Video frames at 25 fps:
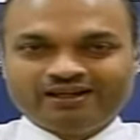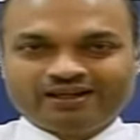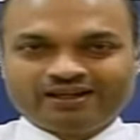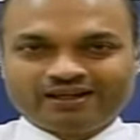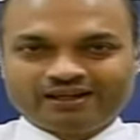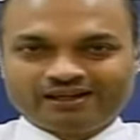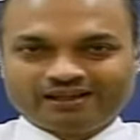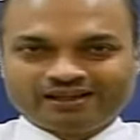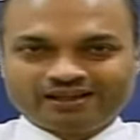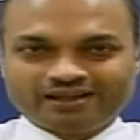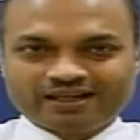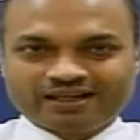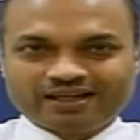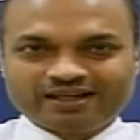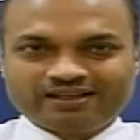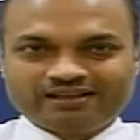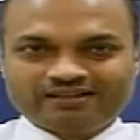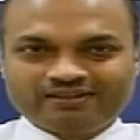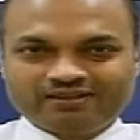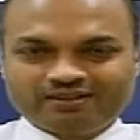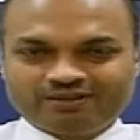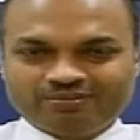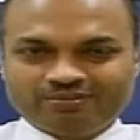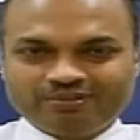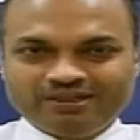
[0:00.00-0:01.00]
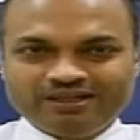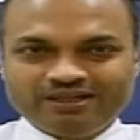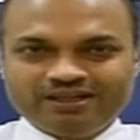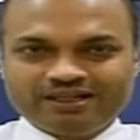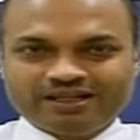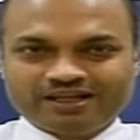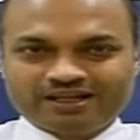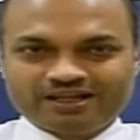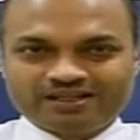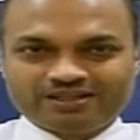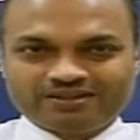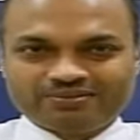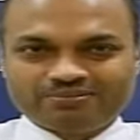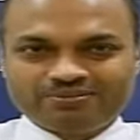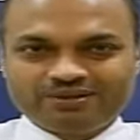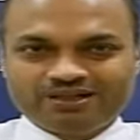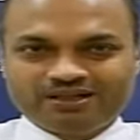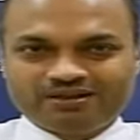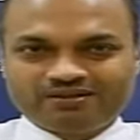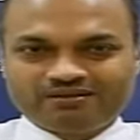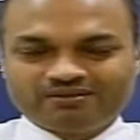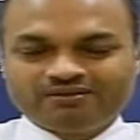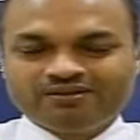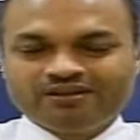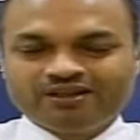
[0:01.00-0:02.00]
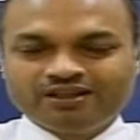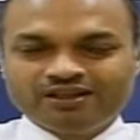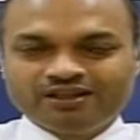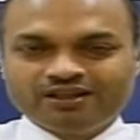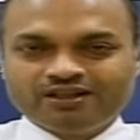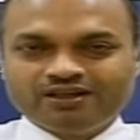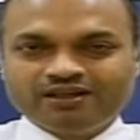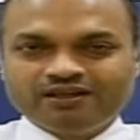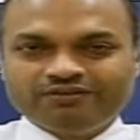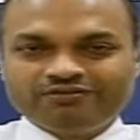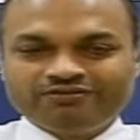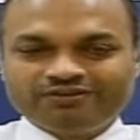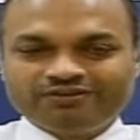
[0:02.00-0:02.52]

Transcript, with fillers: and that normally has been a